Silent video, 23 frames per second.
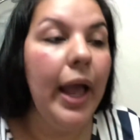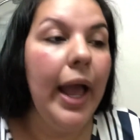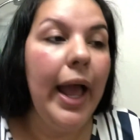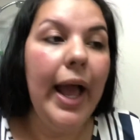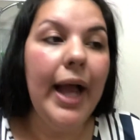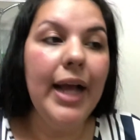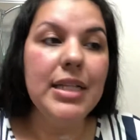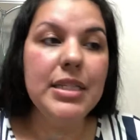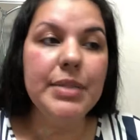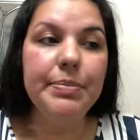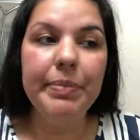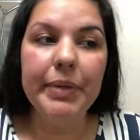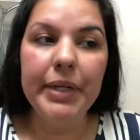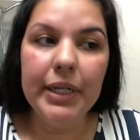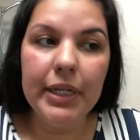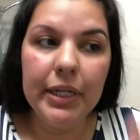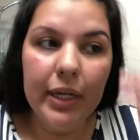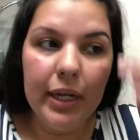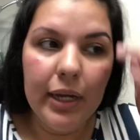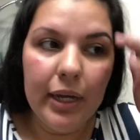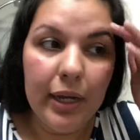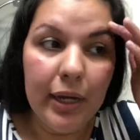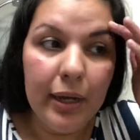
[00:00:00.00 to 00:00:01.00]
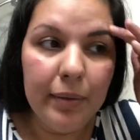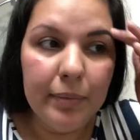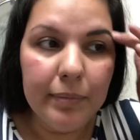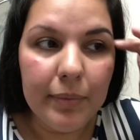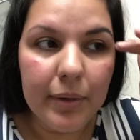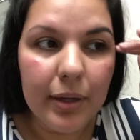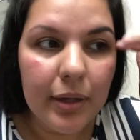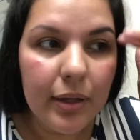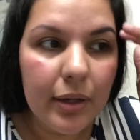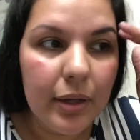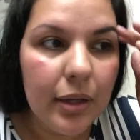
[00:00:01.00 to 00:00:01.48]
has been,
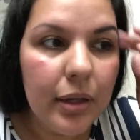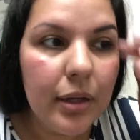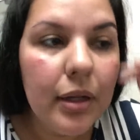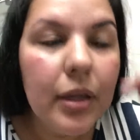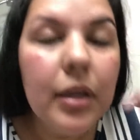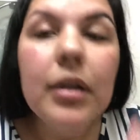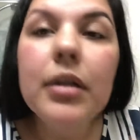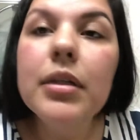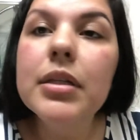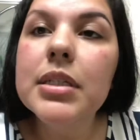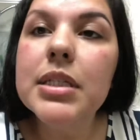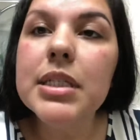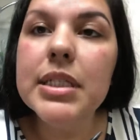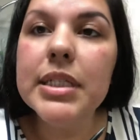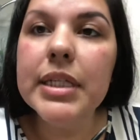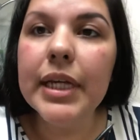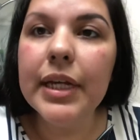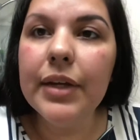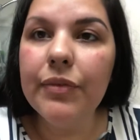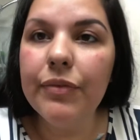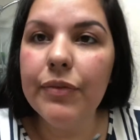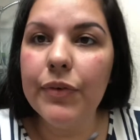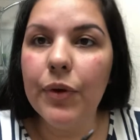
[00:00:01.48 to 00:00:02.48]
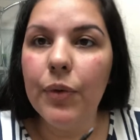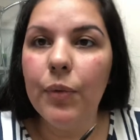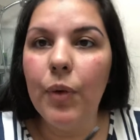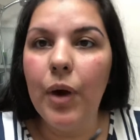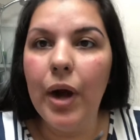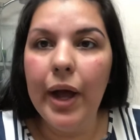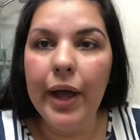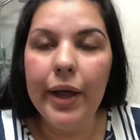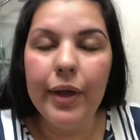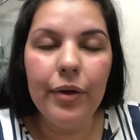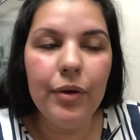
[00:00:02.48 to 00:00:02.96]
sick for a
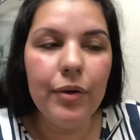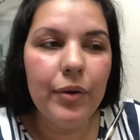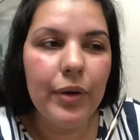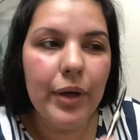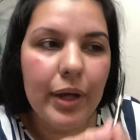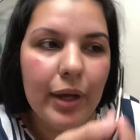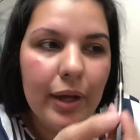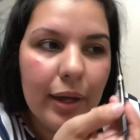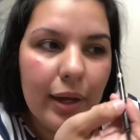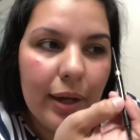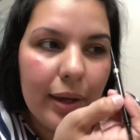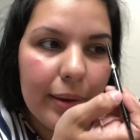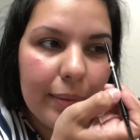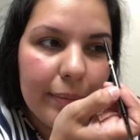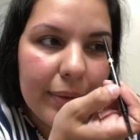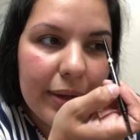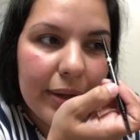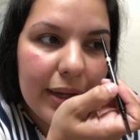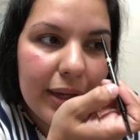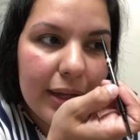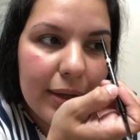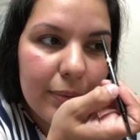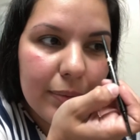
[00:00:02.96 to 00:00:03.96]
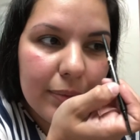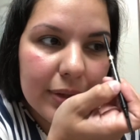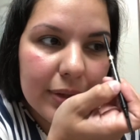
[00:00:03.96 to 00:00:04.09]
while. He